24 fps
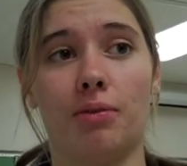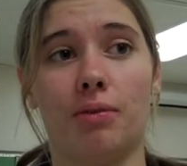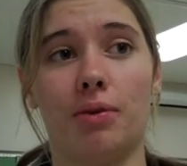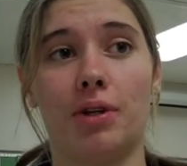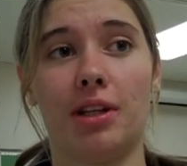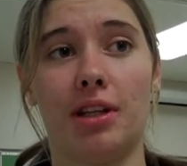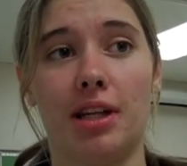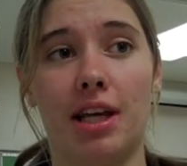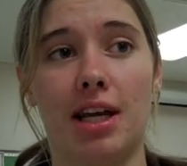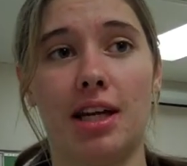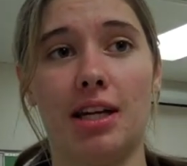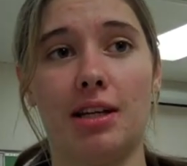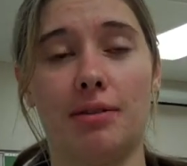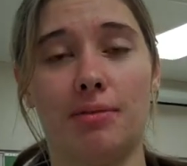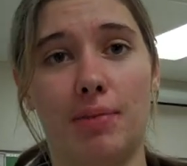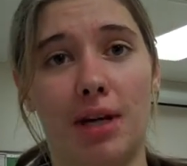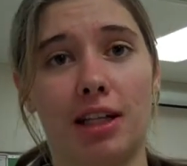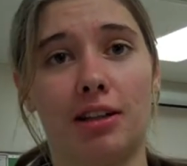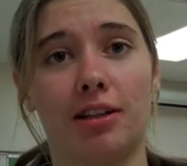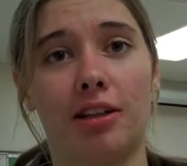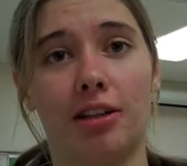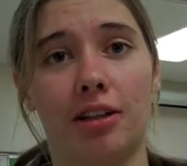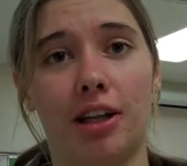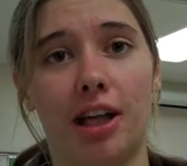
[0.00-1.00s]
when they
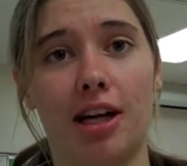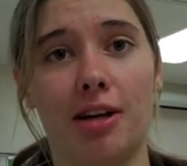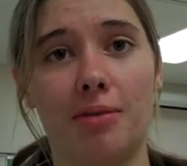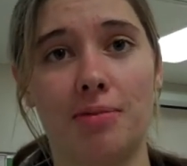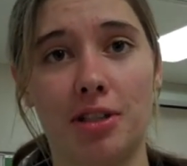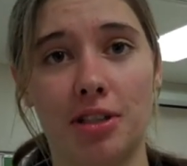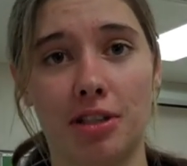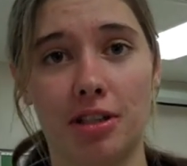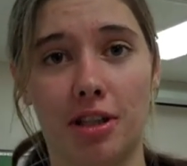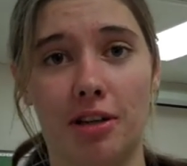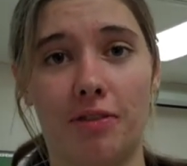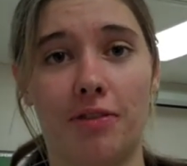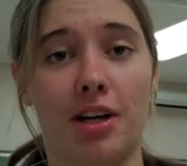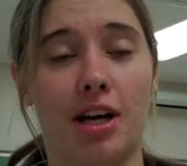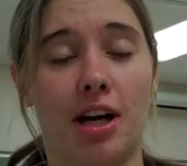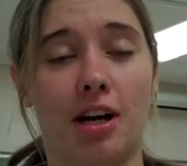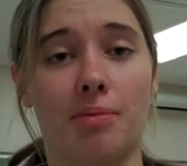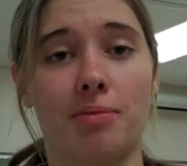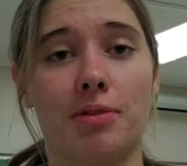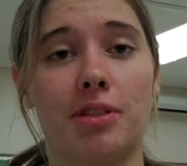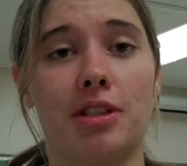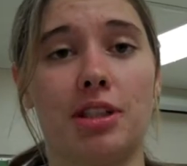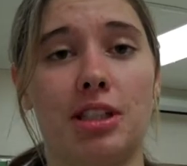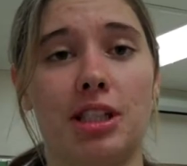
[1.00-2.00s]
make their layups and stuff, it
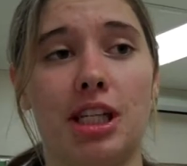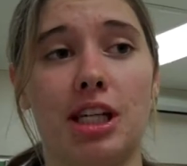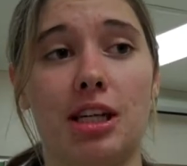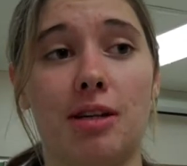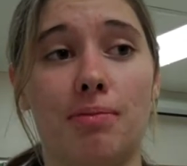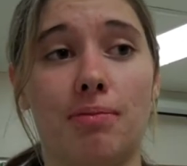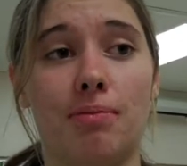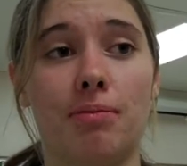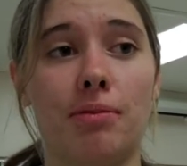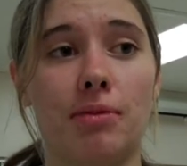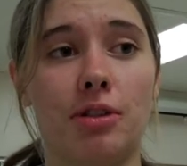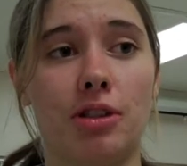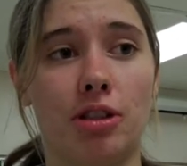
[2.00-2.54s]
helps the team